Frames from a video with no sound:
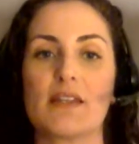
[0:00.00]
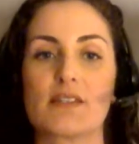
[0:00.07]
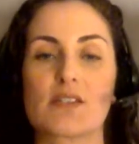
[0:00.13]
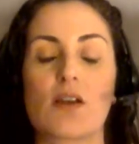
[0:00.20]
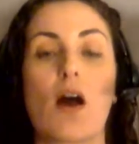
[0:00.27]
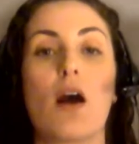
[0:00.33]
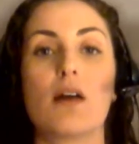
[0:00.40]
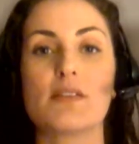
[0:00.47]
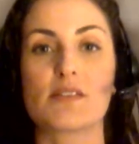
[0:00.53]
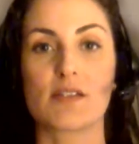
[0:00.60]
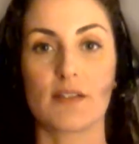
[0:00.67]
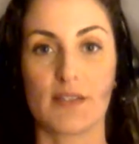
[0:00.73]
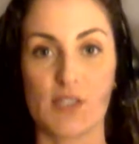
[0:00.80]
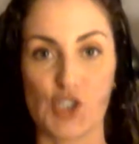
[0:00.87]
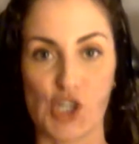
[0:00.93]
is
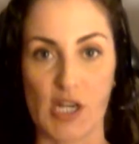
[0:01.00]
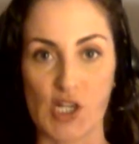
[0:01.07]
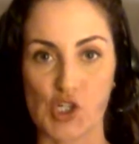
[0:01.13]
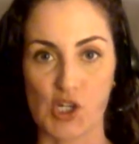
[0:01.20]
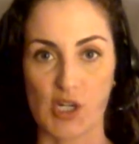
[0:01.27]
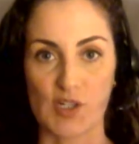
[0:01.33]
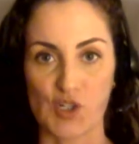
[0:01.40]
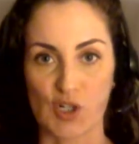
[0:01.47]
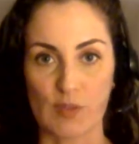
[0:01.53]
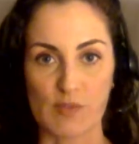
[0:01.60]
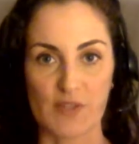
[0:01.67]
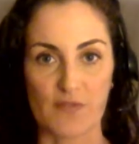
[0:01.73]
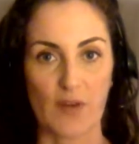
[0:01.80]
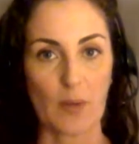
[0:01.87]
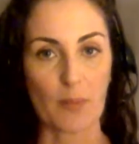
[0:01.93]
constantly changing in terms of our